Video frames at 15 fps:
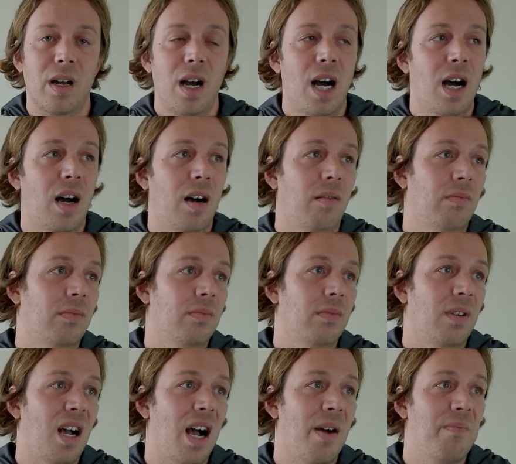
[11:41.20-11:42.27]

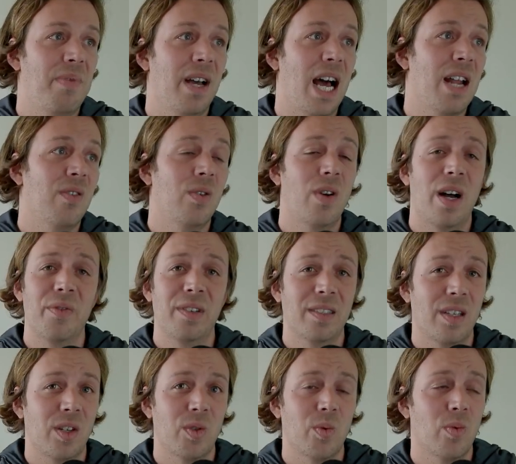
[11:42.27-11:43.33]
But I don't know how these
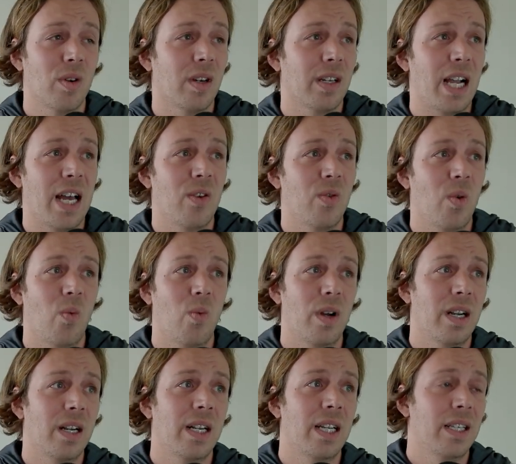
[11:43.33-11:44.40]
things work. I don't know
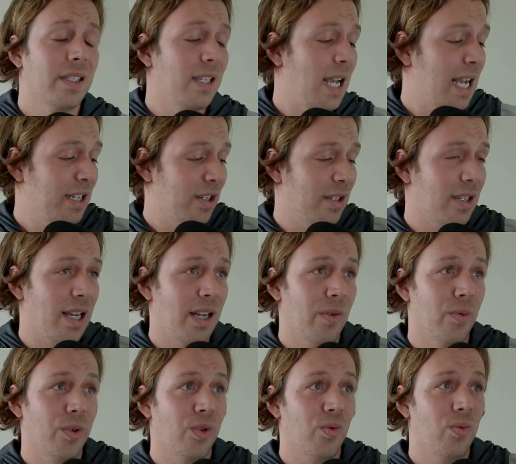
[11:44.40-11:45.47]
what it is. I just thought it
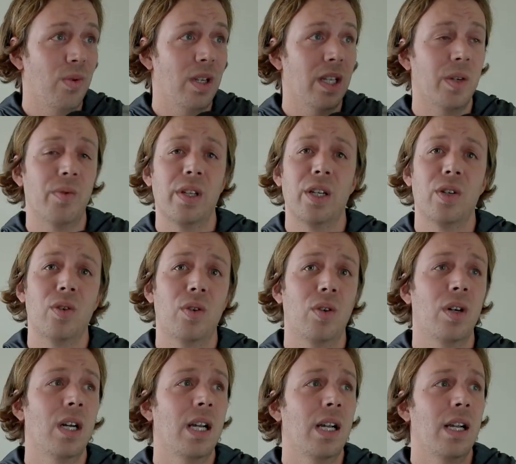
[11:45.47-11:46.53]
was really, really
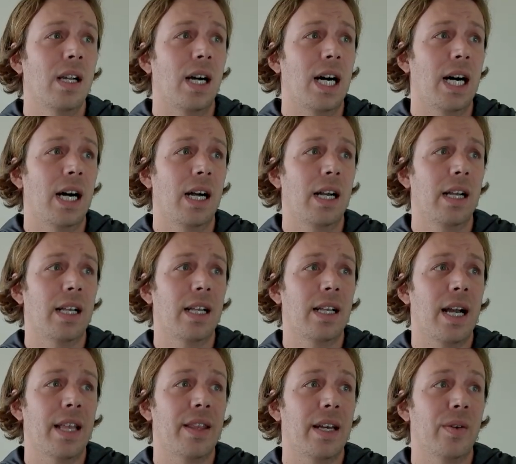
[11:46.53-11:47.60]
cool.
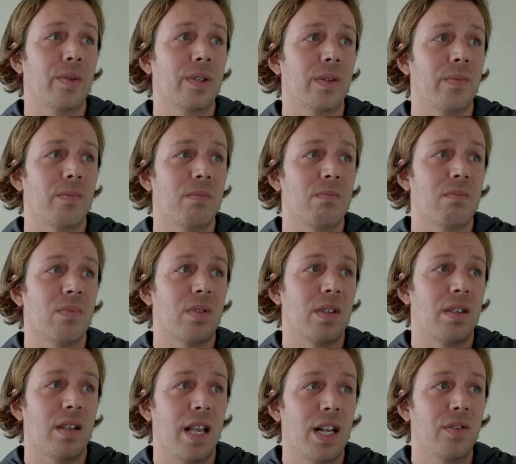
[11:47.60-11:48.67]
I thought it was
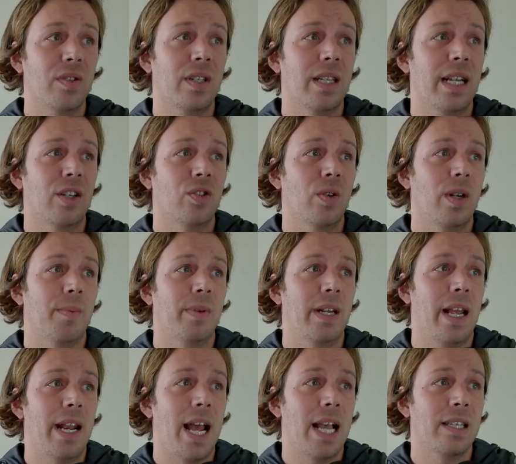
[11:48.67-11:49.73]
interesting that it showed up in
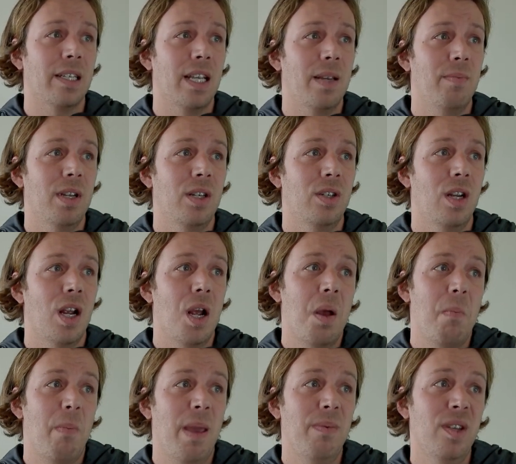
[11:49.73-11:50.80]
that NASA image.
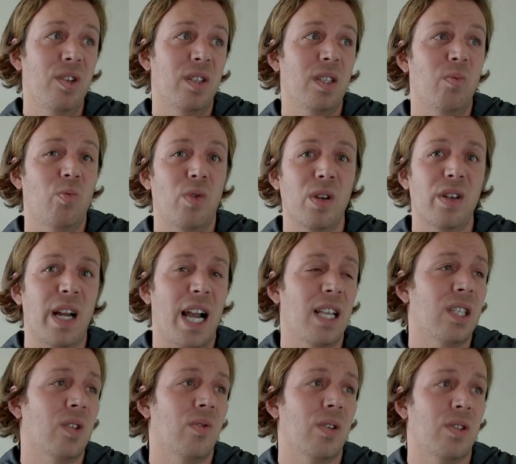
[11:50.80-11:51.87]
Maybe it's just some weird
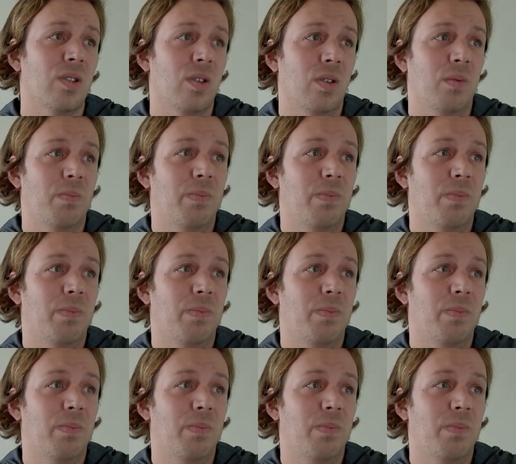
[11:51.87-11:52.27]
ice crystal.